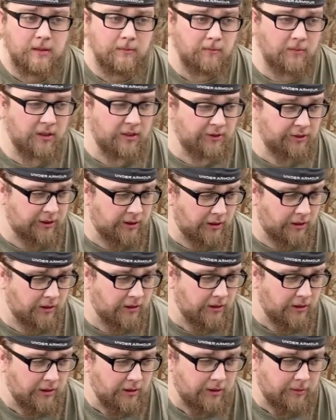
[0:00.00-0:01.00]
Not sure,
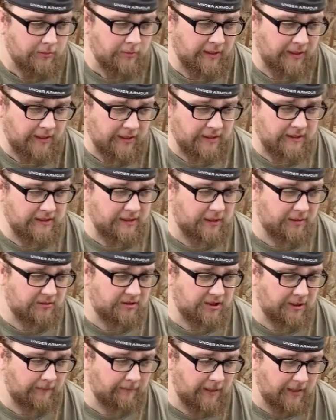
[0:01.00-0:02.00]
because now I'm
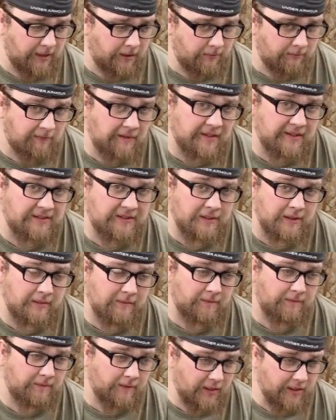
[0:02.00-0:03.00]
set back on bearings on the
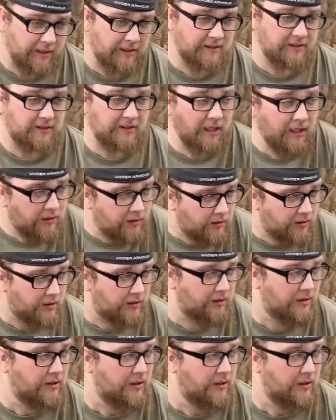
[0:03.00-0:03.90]
fucking Skylark.